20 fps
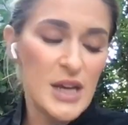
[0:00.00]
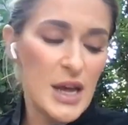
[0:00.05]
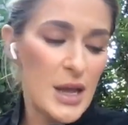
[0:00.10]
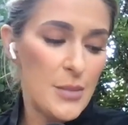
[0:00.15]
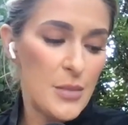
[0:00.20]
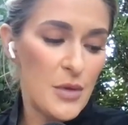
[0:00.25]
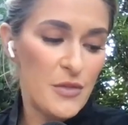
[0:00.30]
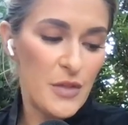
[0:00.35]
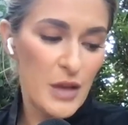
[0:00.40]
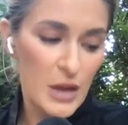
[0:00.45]
I
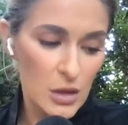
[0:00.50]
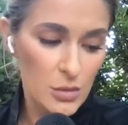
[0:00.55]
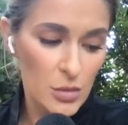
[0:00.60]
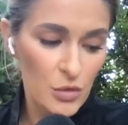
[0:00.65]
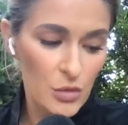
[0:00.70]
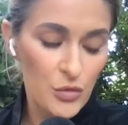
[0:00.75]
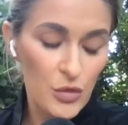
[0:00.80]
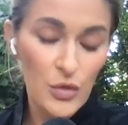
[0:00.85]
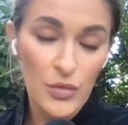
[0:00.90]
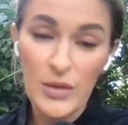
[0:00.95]
am
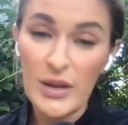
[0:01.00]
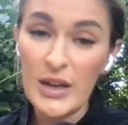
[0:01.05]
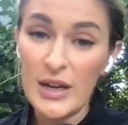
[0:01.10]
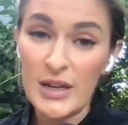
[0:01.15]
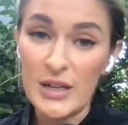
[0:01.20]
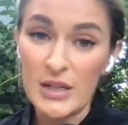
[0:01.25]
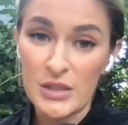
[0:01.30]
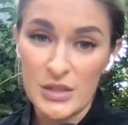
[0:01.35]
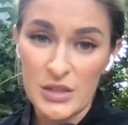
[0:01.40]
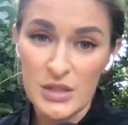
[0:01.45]
available for
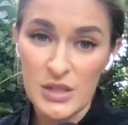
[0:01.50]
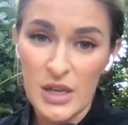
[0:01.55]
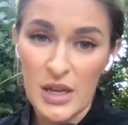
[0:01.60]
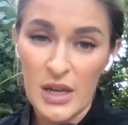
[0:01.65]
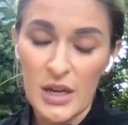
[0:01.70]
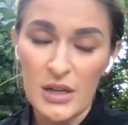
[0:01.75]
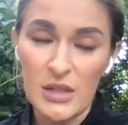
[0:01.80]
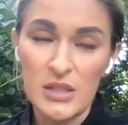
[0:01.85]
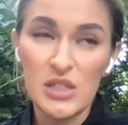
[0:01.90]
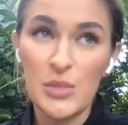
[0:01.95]
readings
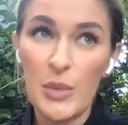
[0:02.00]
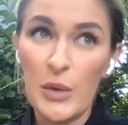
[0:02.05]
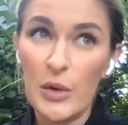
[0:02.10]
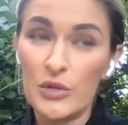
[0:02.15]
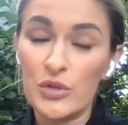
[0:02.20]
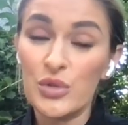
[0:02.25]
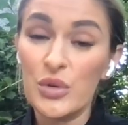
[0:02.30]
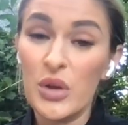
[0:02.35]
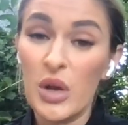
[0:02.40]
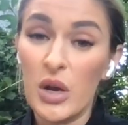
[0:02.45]
and
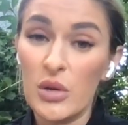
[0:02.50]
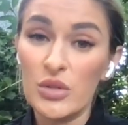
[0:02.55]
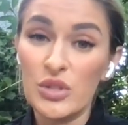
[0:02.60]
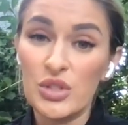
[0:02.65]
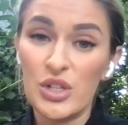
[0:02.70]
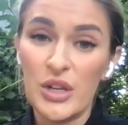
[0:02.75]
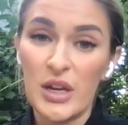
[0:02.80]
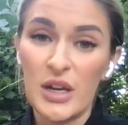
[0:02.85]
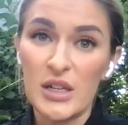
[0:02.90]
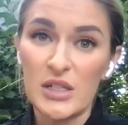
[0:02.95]
spiritual
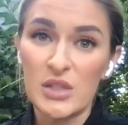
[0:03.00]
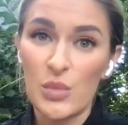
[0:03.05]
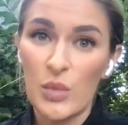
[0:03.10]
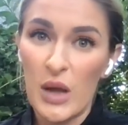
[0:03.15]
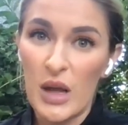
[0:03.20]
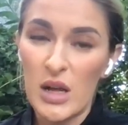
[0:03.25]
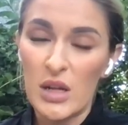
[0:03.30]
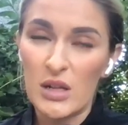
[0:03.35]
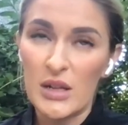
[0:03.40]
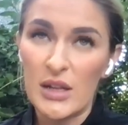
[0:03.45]
coaching as
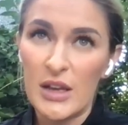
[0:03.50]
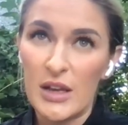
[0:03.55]
well.